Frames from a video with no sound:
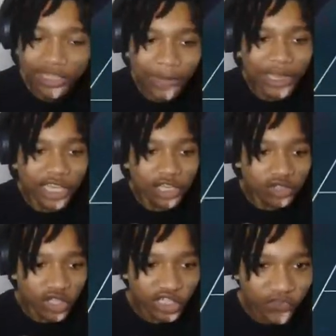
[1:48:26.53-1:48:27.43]
Let me get
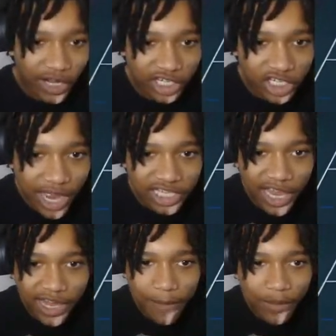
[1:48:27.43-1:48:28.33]
used to this fucking shot,
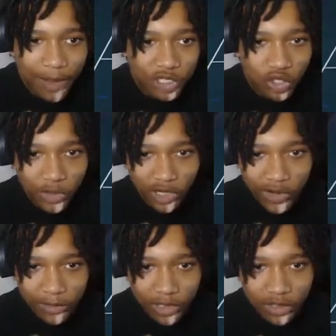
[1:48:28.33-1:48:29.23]
chat, and I promise you we're
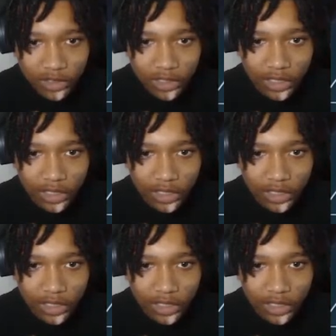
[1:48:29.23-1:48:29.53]
great, bro.